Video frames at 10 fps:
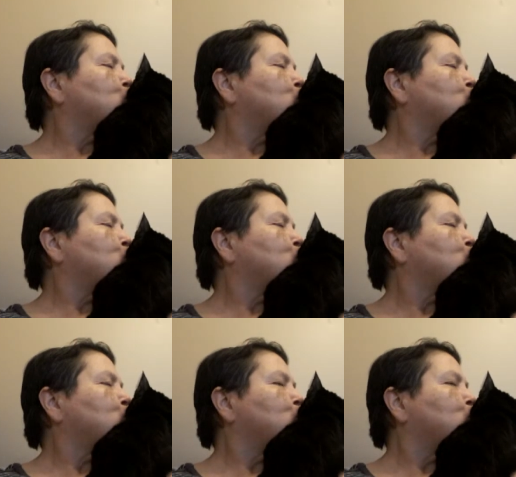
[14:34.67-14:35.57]

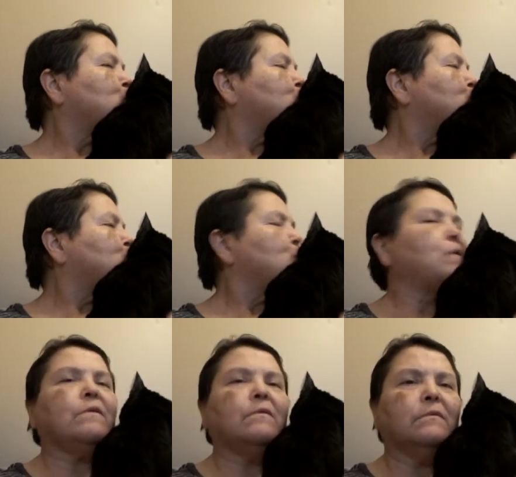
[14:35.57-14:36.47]

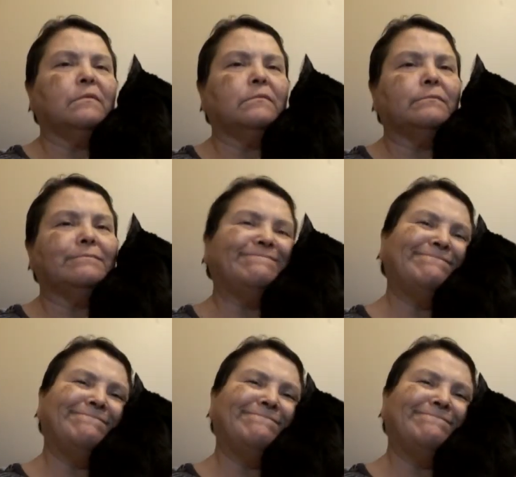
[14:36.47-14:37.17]
Nobody speaks.